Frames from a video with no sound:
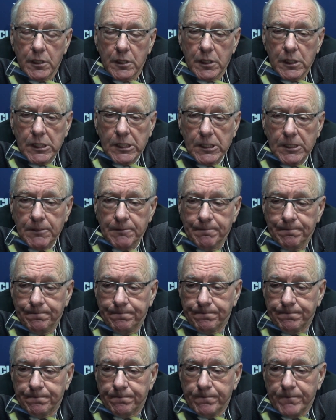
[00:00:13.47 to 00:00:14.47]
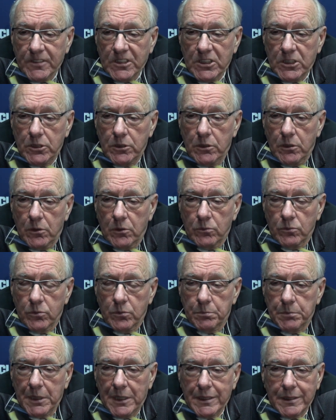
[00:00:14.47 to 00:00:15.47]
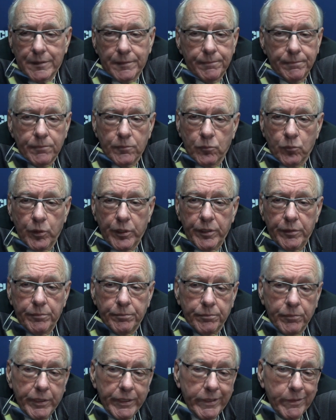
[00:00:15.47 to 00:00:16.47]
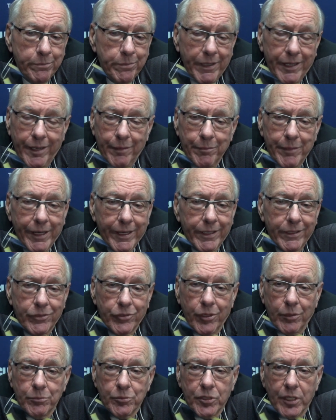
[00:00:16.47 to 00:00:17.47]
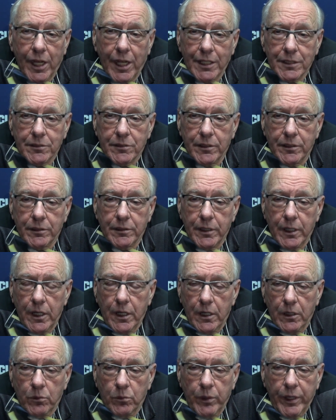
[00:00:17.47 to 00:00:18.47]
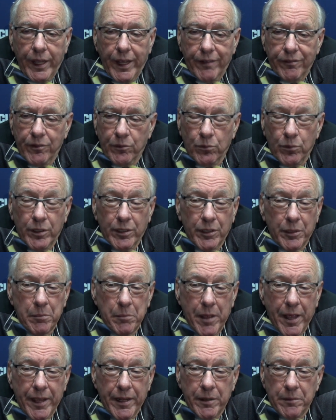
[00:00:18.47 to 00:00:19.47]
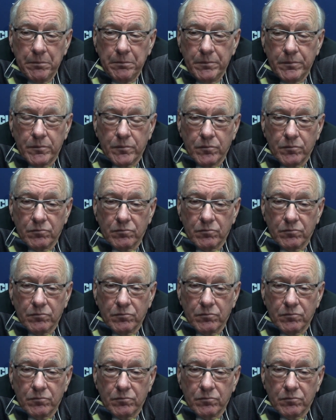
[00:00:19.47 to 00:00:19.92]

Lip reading: you know, but we depend on making jump shots, and we haven't really made them